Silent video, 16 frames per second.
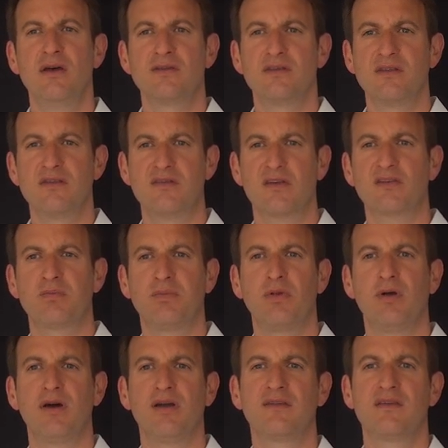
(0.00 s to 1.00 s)
So this
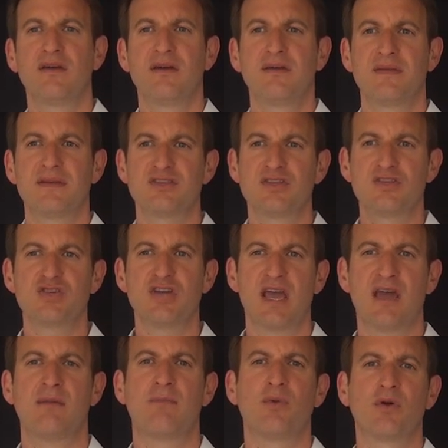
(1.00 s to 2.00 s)
exploits that the
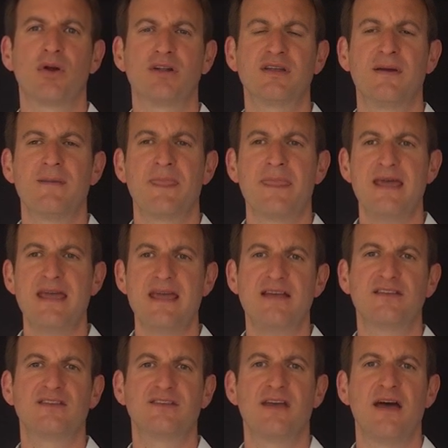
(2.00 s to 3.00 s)
checkerboard
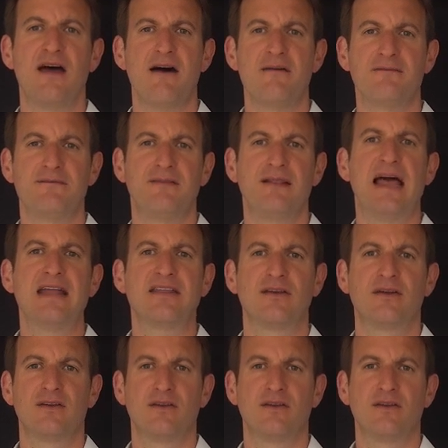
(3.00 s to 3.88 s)
is a flat,